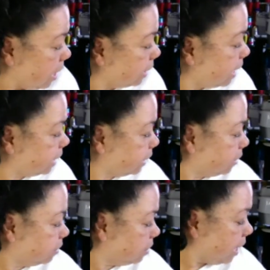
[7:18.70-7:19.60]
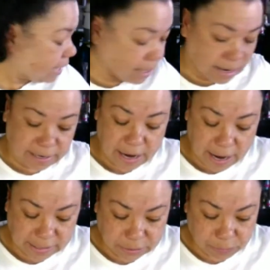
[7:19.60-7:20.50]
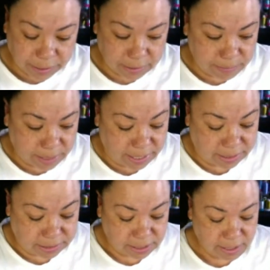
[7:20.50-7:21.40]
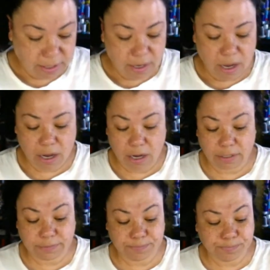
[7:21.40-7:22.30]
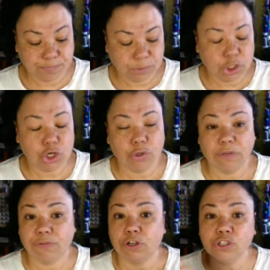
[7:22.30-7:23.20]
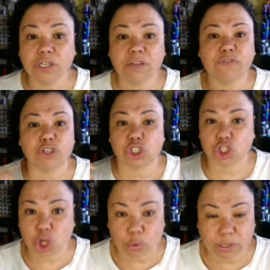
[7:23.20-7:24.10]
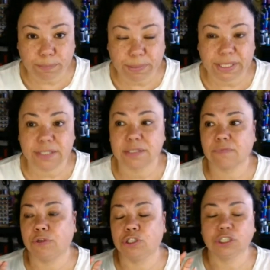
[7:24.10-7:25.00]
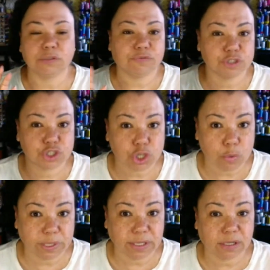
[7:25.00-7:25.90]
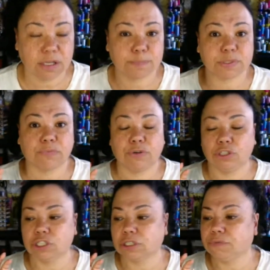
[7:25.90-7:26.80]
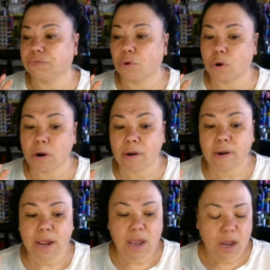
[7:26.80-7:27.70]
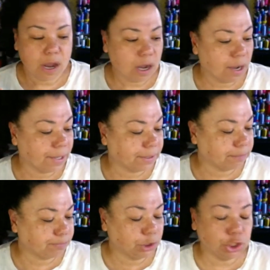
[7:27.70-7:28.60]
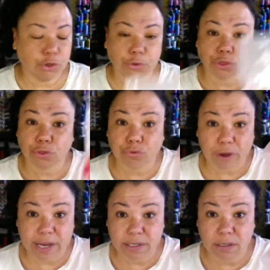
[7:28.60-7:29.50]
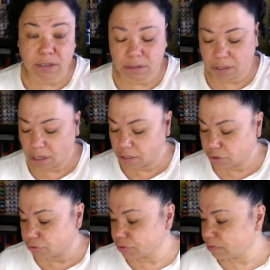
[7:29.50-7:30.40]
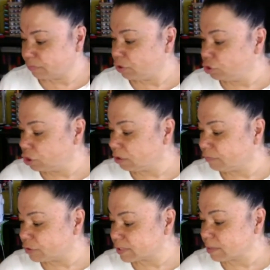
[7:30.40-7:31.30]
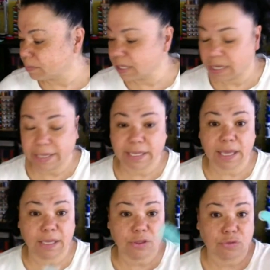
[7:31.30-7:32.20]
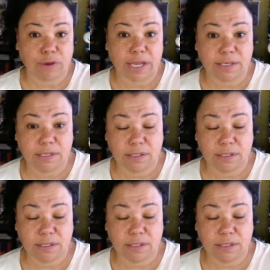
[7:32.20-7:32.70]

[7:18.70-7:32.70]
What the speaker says: like it. I highly recommend. You know, if you're looking for sewing pins, if you're looking for sewing clips, if you're looking for you know, thread huggers, if you're looking for something like a thread